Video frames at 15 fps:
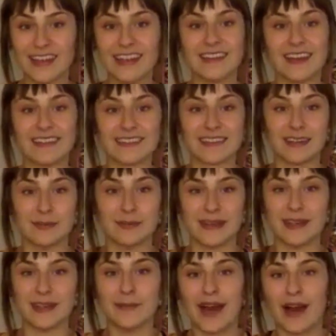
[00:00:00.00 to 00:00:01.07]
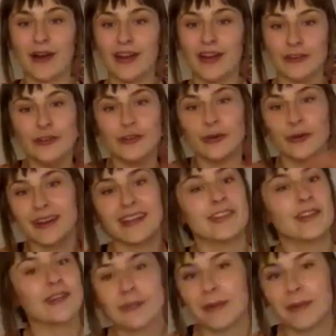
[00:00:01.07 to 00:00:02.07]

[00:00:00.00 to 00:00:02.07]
That's going to be about enjoying those